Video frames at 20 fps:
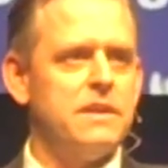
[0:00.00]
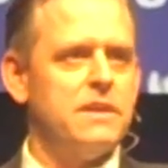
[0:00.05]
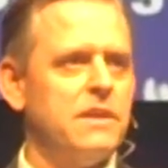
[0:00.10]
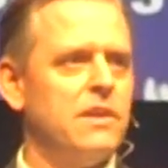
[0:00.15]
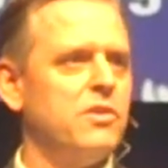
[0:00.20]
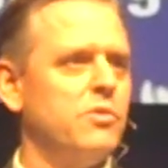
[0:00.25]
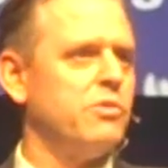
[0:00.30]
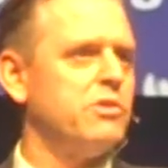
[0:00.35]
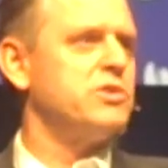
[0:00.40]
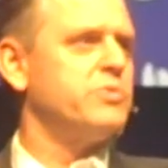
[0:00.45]
In
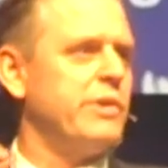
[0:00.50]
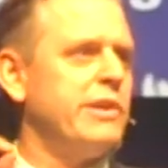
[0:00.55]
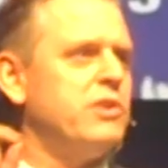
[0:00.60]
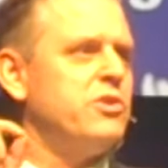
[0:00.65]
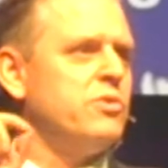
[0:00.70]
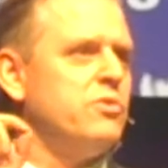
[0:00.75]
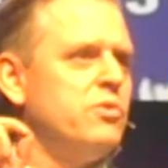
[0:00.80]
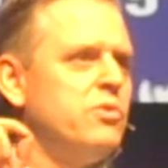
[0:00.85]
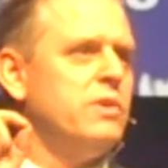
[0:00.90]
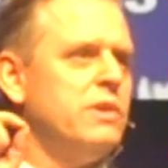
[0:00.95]
other words, we
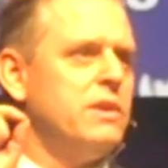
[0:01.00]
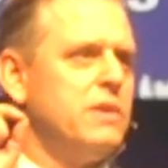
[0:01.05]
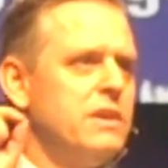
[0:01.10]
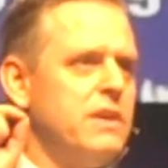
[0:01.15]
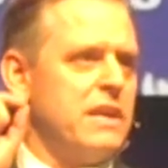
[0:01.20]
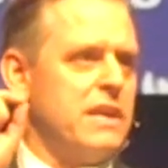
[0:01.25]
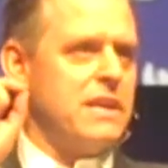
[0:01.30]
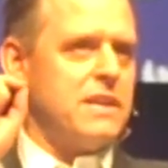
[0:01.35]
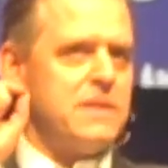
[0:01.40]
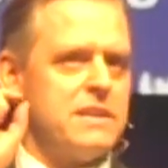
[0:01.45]
do
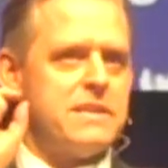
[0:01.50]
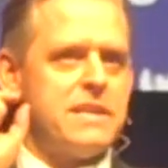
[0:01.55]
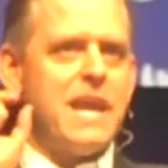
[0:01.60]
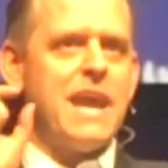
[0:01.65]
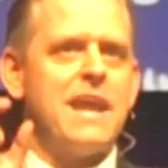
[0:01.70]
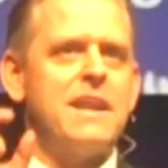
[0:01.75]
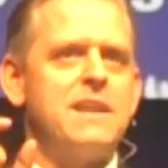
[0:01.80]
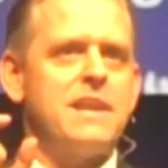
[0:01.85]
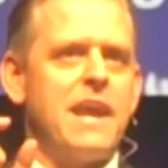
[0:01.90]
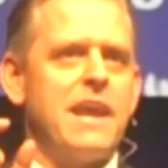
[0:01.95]
in
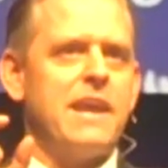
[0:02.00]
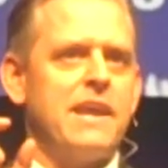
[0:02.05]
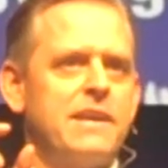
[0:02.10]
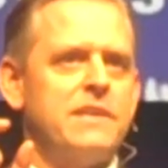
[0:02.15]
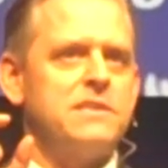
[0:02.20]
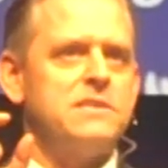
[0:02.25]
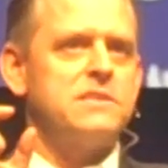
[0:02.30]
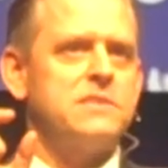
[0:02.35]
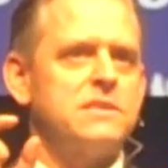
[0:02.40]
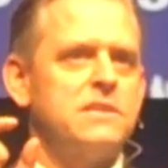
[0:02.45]
10
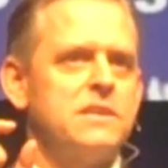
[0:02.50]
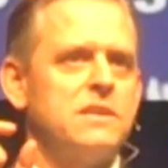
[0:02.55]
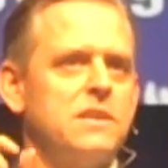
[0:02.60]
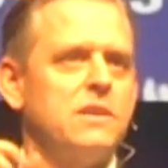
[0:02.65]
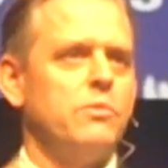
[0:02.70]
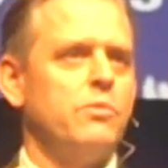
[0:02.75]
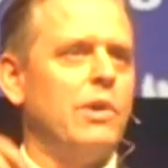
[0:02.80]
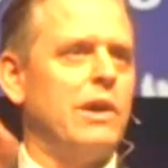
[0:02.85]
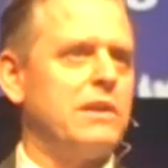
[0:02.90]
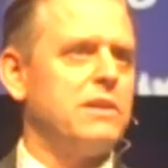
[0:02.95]
days
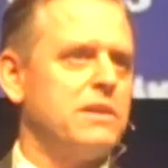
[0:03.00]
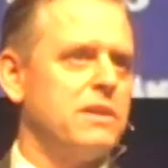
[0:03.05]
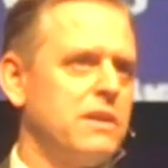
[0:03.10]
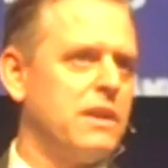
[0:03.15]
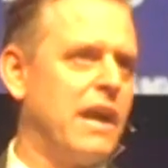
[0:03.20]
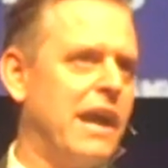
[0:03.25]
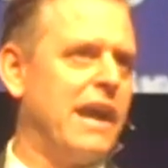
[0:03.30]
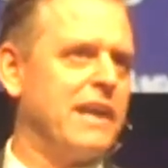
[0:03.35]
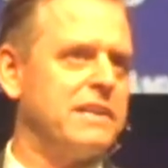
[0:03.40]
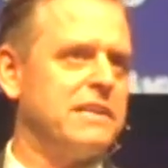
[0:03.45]

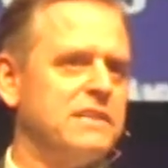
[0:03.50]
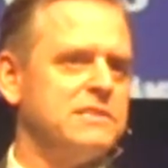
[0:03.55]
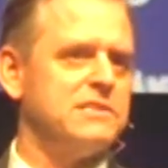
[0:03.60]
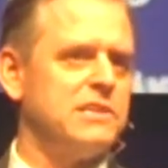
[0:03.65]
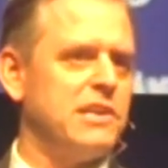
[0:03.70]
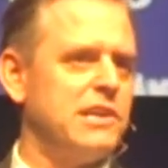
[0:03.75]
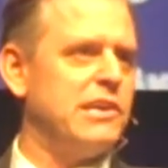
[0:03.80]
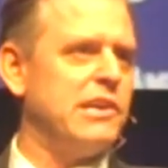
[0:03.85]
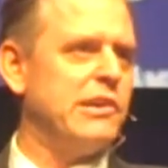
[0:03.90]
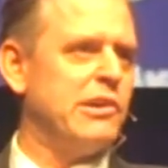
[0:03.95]
what Kayak does
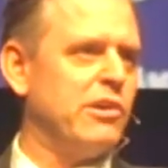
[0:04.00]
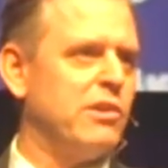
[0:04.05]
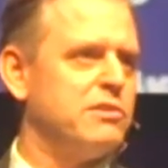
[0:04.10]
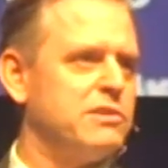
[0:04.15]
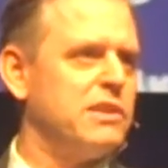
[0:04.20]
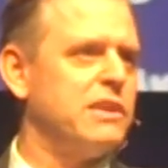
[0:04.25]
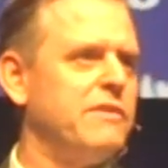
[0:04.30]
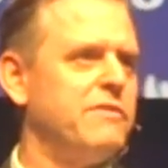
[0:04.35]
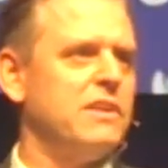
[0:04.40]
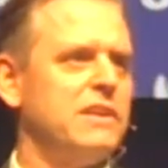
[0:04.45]
in a year.
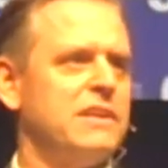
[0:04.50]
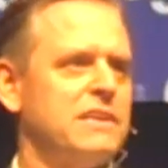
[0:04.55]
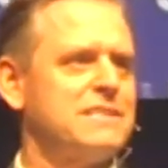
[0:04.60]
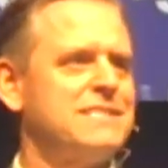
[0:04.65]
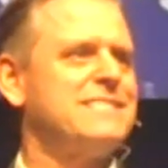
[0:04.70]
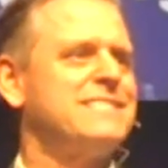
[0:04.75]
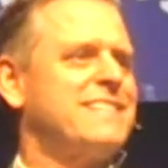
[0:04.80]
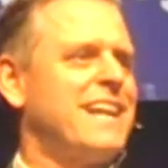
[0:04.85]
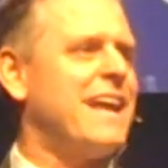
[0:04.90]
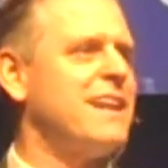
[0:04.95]
The
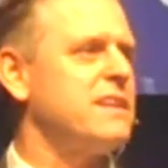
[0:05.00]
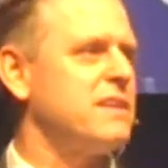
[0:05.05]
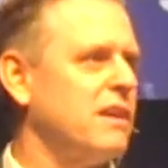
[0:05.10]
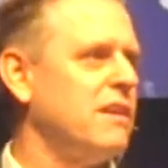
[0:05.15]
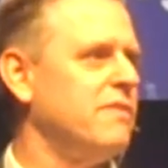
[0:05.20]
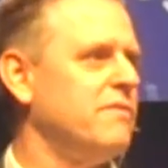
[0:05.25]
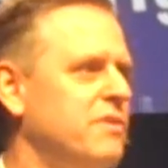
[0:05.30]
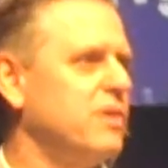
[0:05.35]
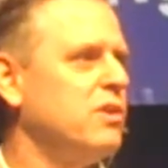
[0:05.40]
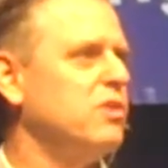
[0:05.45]
extent
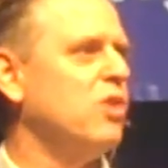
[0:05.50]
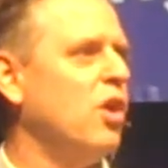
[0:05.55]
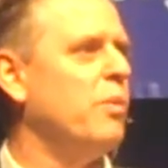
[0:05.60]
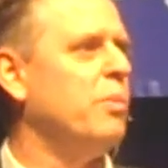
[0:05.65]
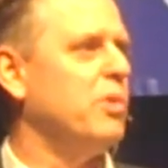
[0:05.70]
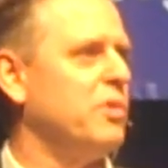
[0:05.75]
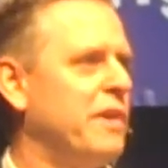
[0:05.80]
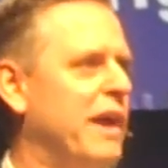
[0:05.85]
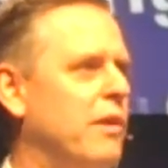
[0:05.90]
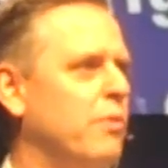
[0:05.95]
of the
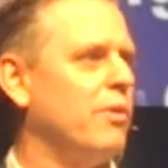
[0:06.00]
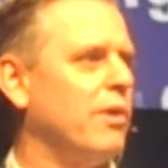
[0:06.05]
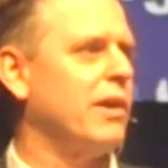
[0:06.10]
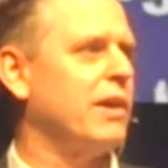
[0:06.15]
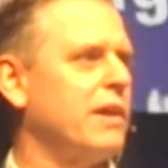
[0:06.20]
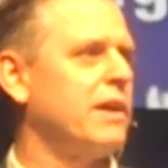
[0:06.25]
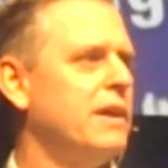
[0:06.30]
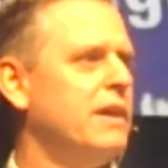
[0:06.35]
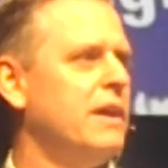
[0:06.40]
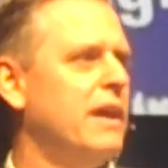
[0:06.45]
global
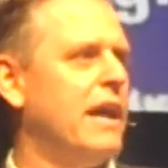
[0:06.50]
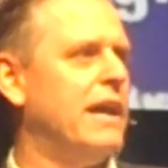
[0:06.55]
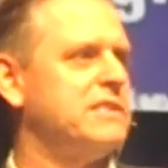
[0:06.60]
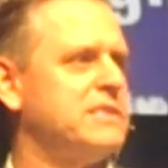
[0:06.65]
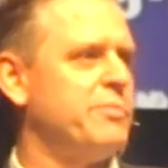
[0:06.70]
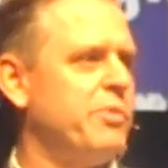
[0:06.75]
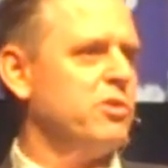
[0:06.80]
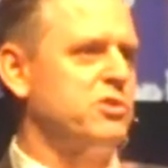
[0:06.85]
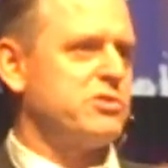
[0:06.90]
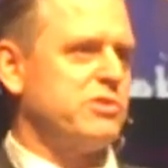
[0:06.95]
network,
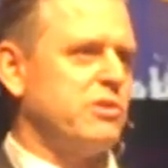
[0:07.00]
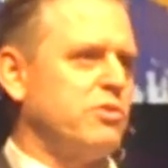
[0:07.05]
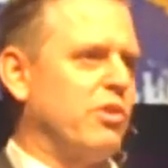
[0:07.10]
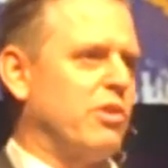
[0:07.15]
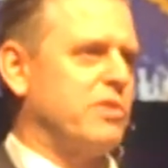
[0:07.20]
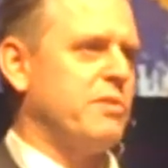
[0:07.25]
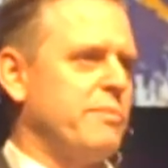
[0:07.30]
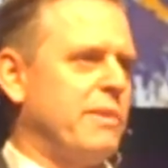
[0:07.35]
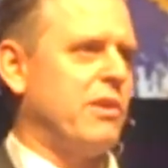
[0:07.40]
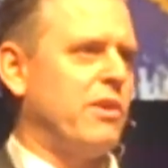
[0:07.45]
as opposed to
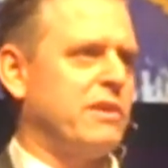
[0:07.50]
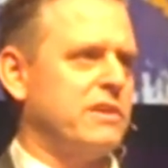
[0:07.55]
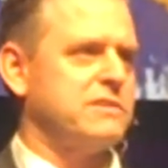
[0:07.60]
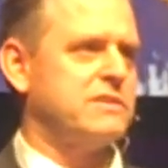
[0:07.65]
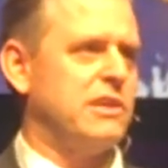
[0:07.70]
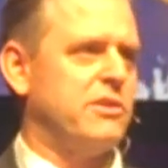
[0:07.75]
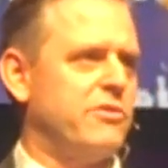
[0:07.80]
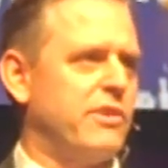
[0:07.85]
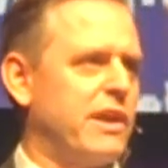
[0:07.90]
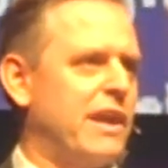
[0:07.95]
North
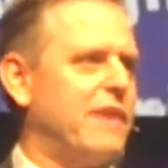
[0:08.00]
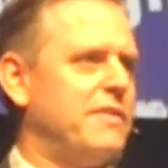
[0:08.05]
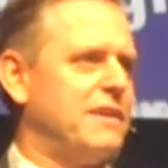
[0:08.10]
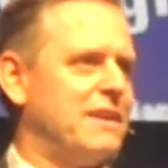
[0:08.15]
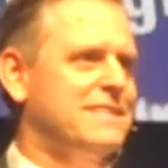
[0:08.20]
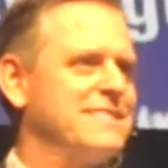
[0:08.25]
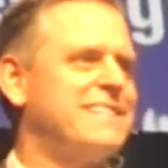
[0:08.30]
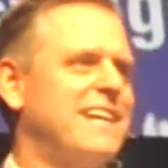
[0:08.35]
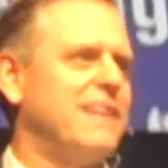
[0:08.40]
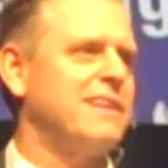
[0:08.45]
America-centric, and
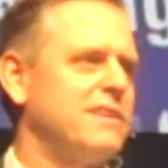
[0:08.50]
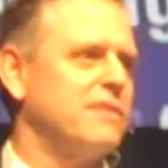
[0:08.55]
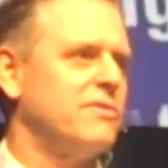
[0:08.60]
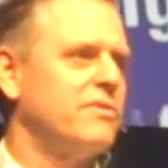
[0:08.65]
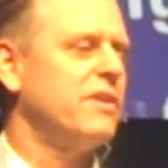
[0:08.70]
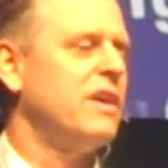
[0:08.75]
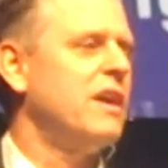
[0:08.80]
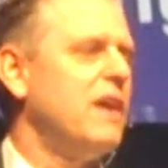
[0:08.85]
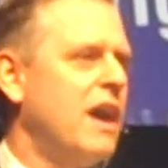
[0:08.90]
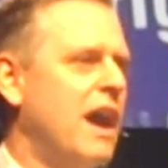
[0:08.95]
the extent of
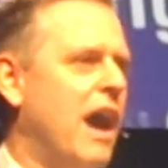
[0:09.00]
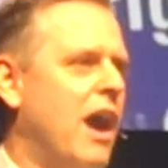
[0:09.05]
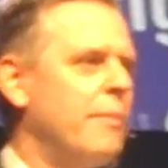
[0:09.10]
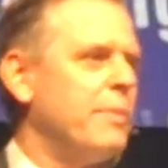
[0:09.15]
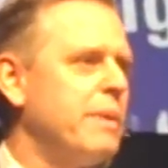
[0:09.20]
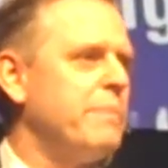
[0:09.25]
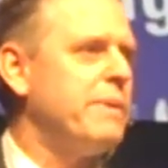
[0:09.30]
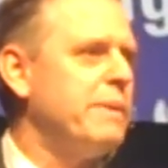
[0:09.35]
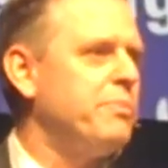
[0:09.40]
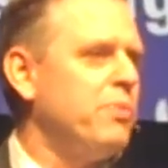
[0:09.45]
how
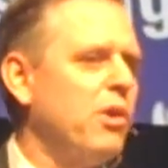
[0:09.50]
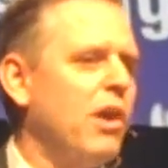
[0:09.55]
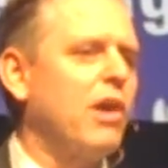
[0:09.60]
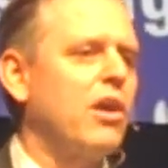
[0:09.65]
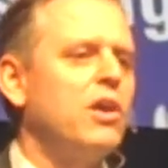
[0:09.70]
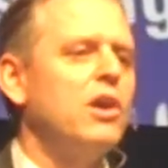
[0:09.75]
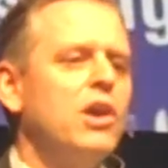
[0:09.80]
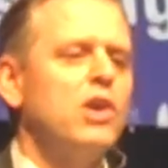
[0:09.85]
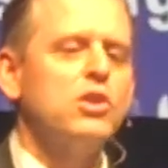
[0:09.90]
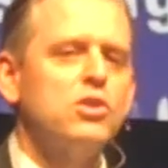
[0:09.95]
many people
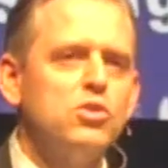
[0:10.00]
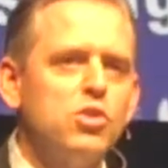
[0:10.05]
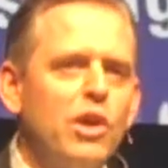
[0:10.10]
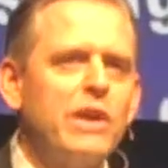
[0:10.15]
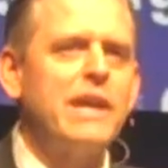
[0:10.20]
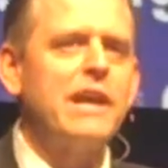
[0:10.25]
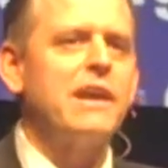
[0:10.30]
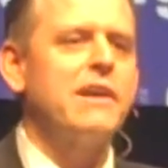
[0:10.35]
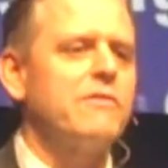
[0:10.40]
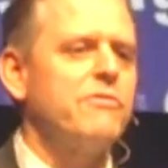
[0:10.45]
are
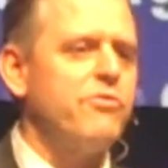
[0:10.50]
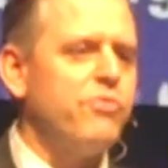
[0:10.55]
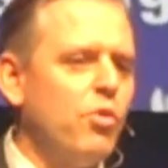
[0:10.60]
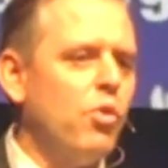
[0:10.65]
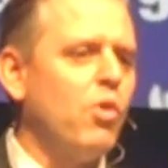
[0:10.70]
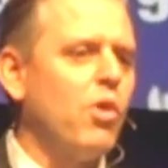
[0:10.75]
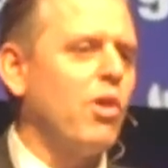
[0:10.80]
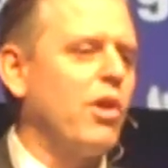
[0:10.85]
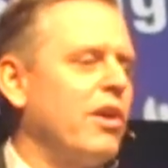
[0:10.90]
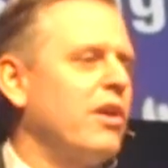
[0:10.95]
looking
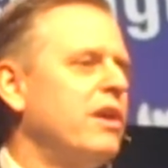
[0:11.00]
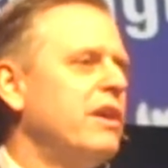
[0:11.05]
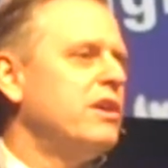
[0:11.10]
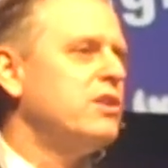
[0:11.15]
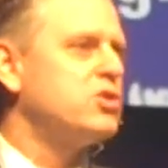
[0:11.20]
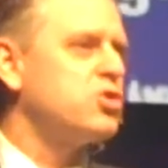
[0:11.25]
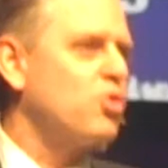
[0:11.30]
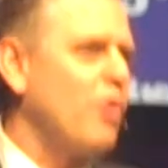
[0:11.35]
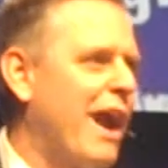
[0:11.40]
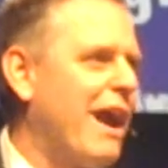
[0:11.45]
for
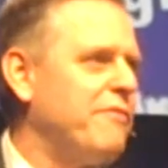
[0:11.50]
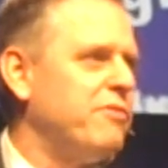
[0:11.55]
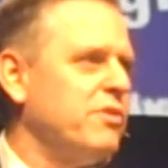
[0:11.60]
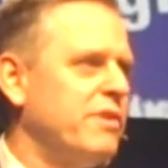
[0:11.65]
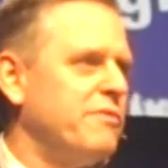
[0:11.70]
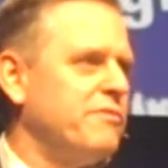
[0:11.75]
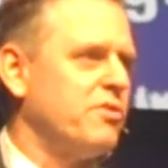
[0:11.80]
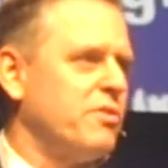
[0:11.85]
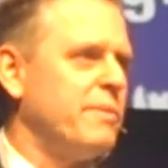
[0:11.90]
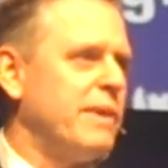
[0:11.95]

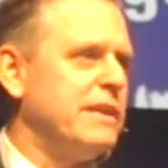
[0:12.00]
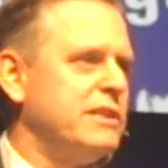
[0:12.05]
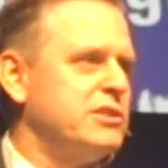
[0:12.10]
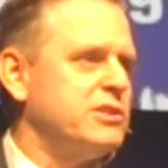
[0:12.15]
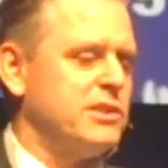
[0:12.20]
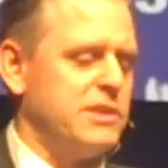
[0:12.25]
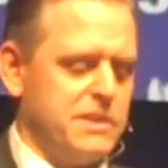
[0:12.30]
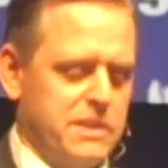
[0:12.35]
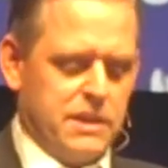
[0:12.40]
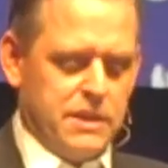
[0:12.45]
travel
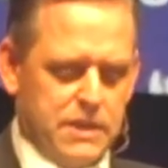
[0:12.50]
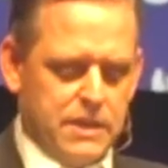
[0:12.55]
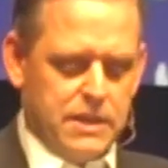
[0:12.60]
information.